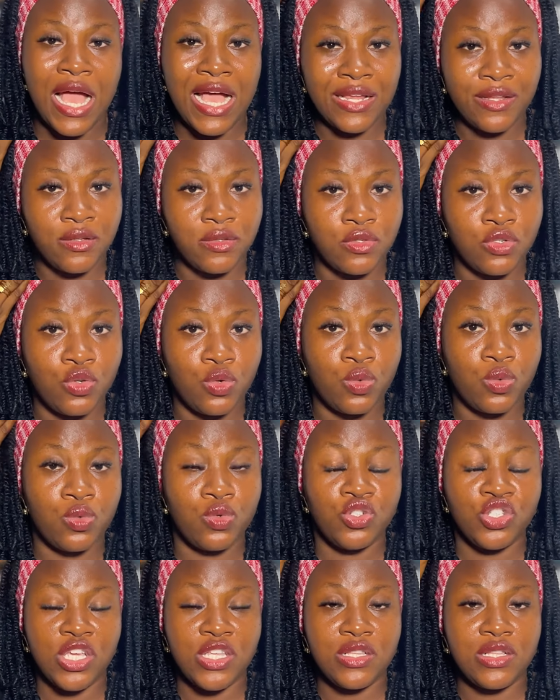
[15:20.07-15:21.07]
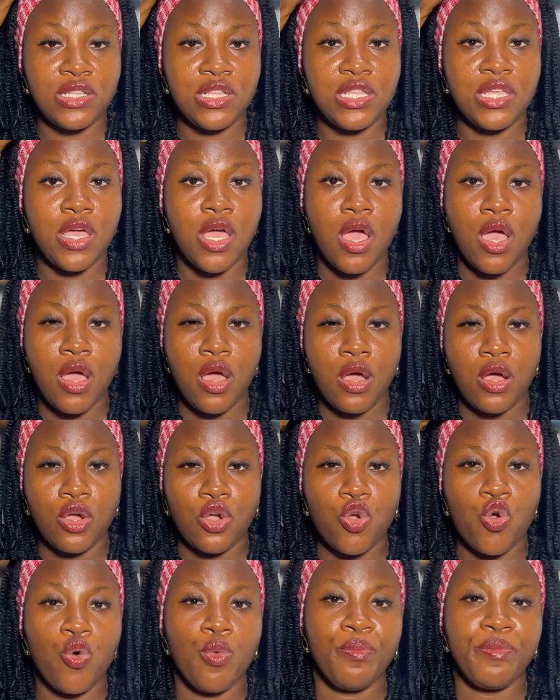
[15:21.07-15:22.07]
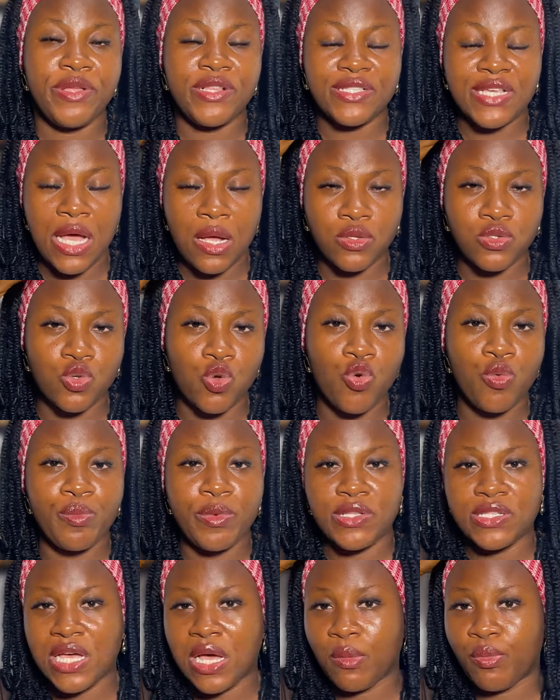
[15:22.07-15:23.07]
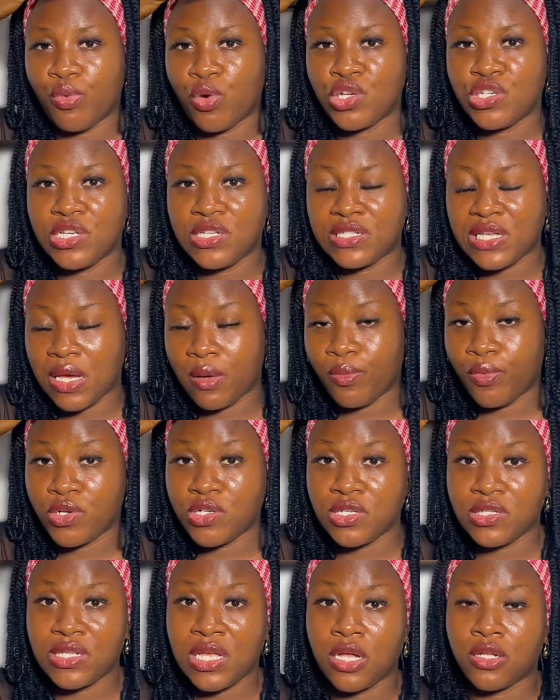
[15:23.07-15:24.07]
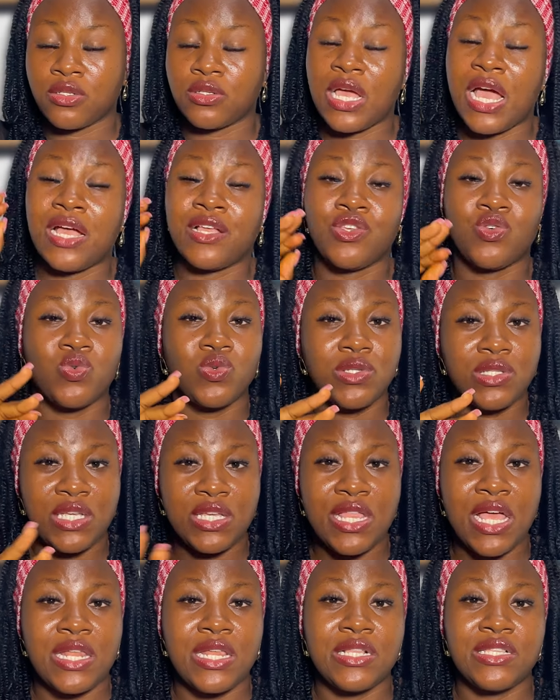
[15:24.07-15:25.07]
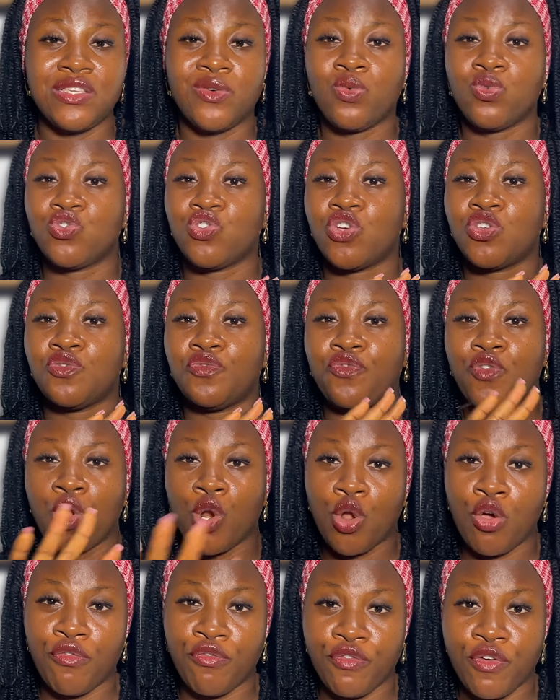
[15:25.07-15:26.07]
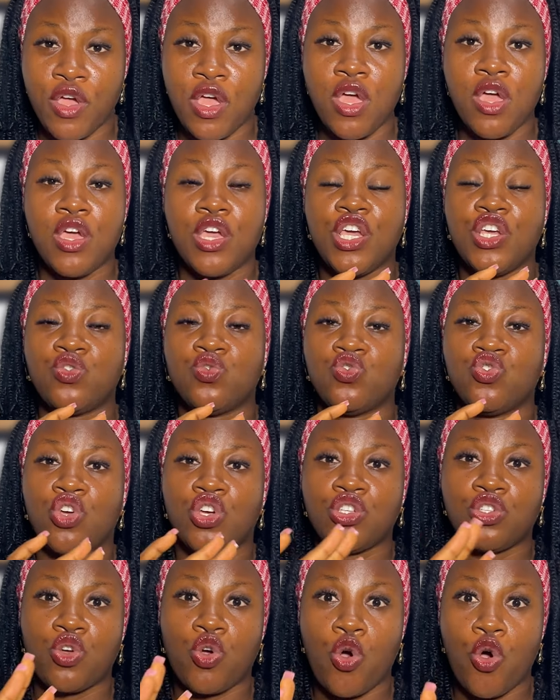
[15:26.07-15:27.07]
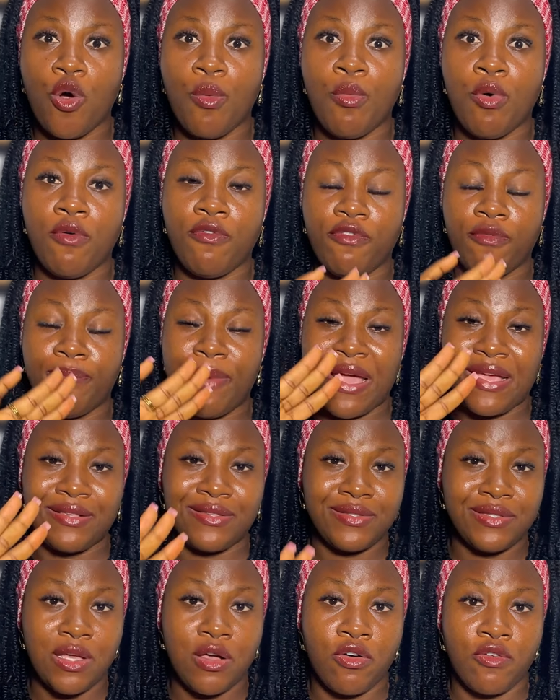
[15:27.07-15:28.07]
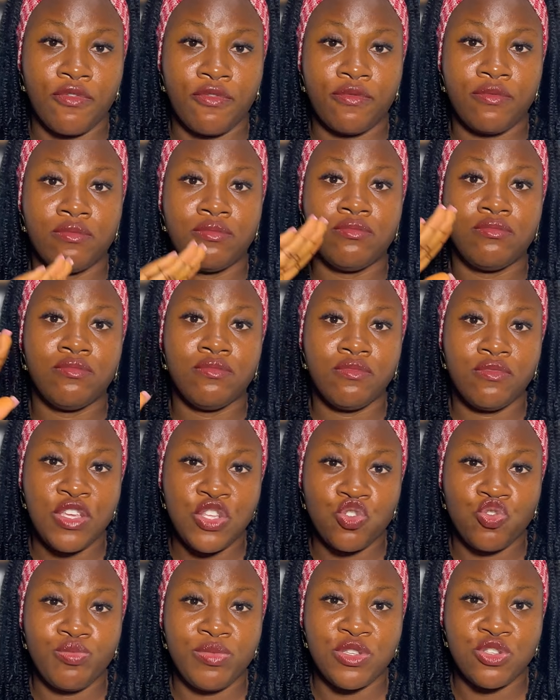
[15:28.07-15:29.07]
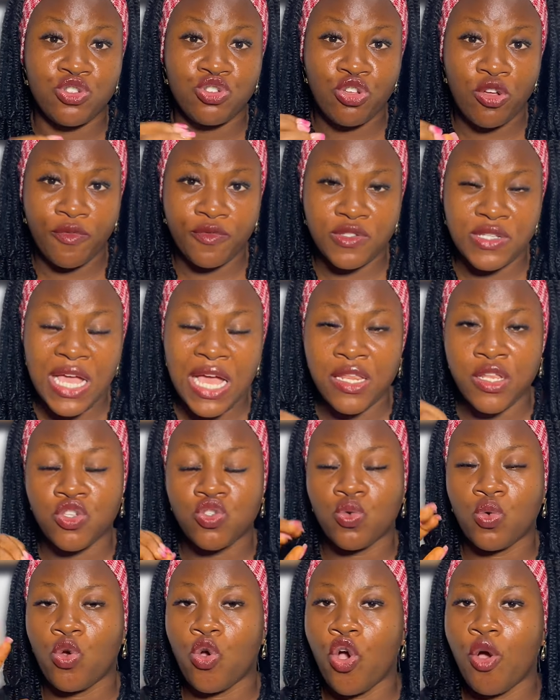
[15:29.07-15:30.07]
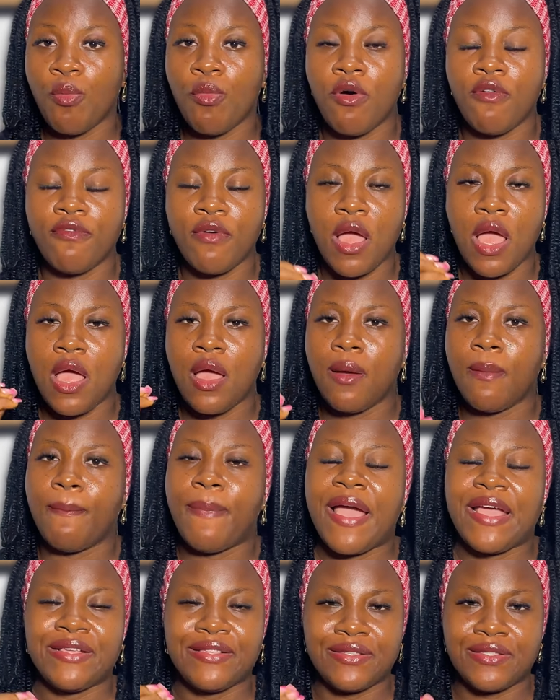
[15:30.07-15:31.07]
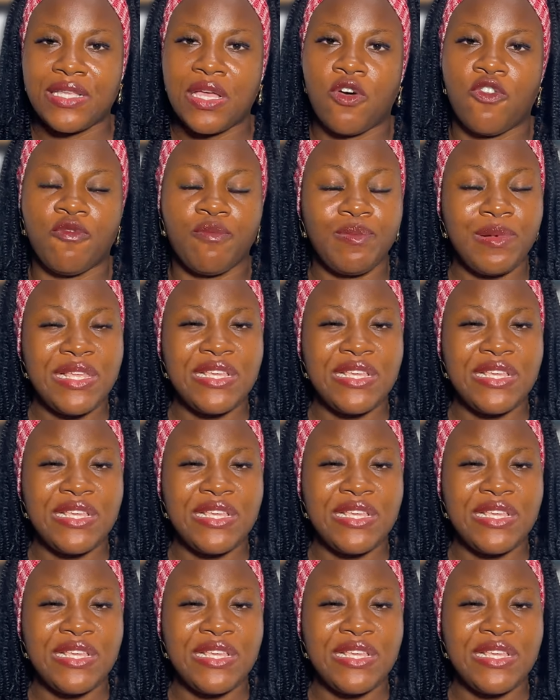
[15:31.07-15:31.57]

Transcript: and gently comb it out, brush it out, and you'll see that the thing will just fall off. It will just come off by itself. It will be soft and it will come off by itself.